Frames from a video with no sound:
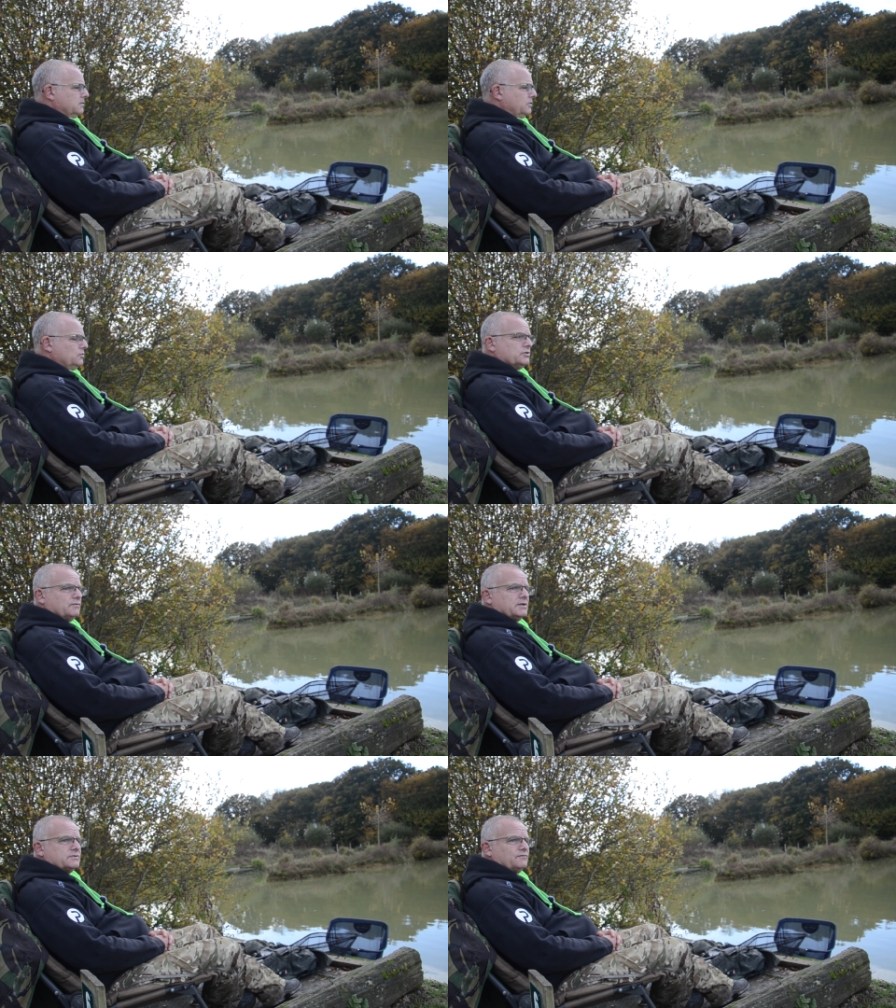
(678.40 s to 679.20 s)
He also
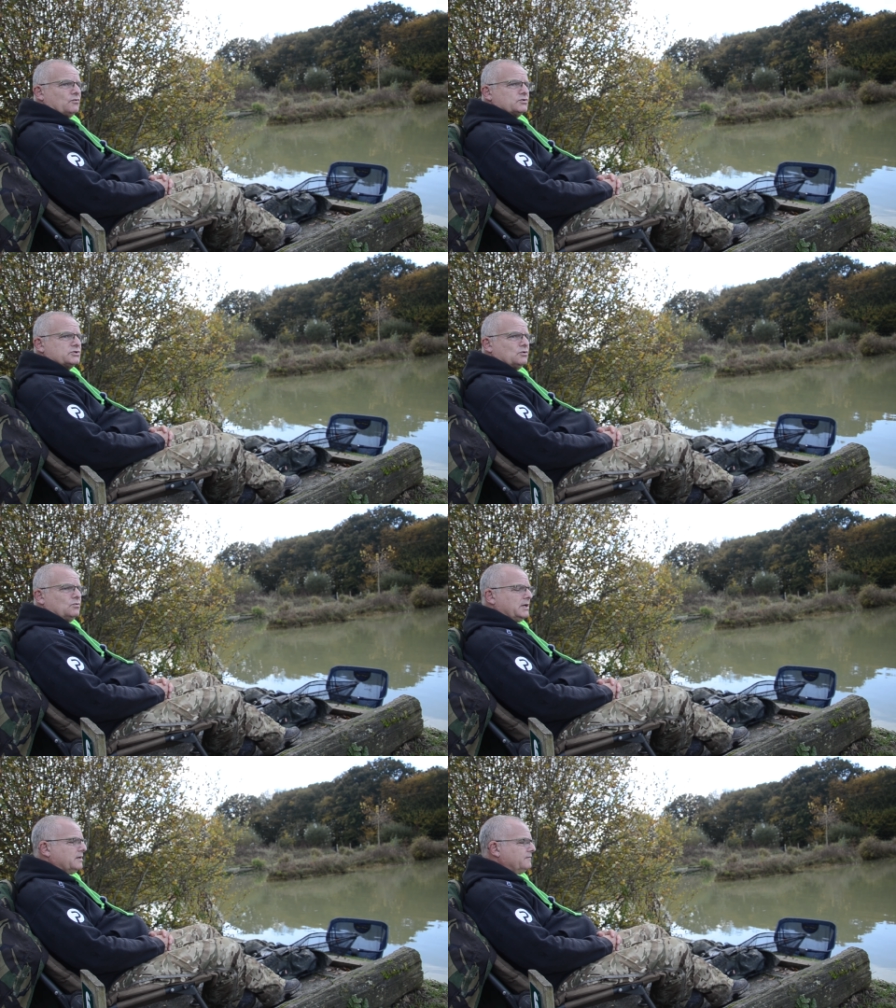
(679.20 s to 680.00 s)
runs a forest
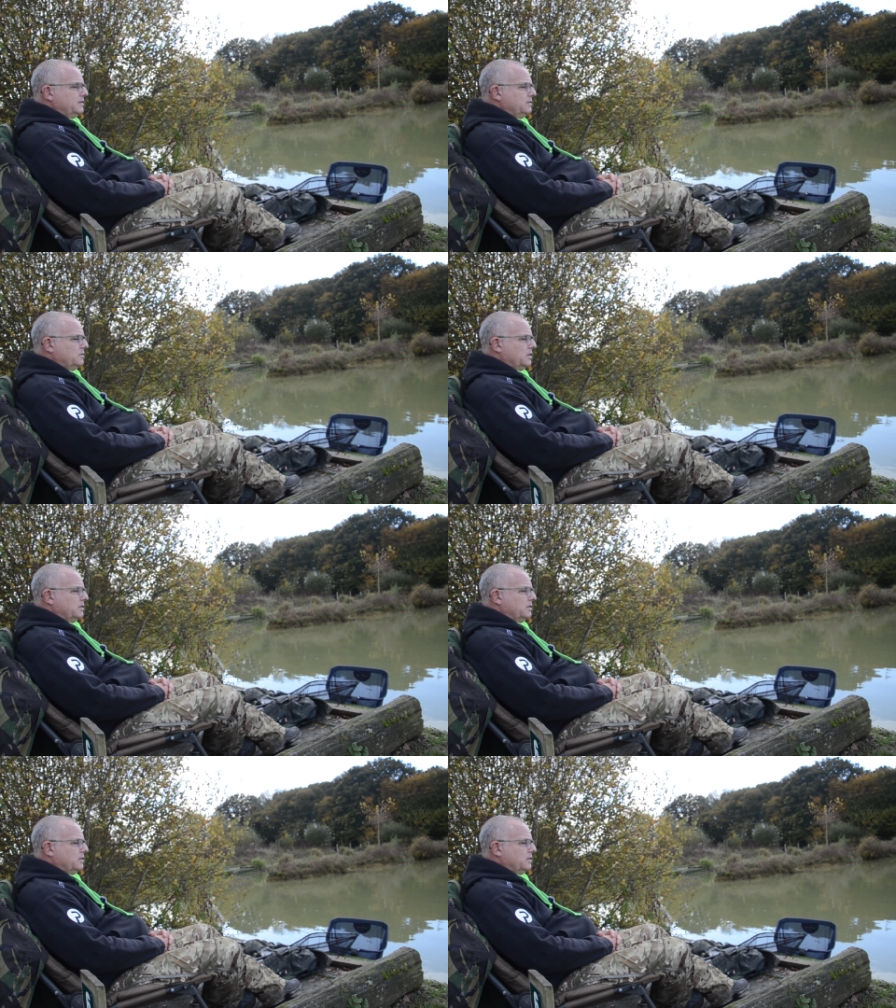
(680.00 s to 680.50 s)
school out of here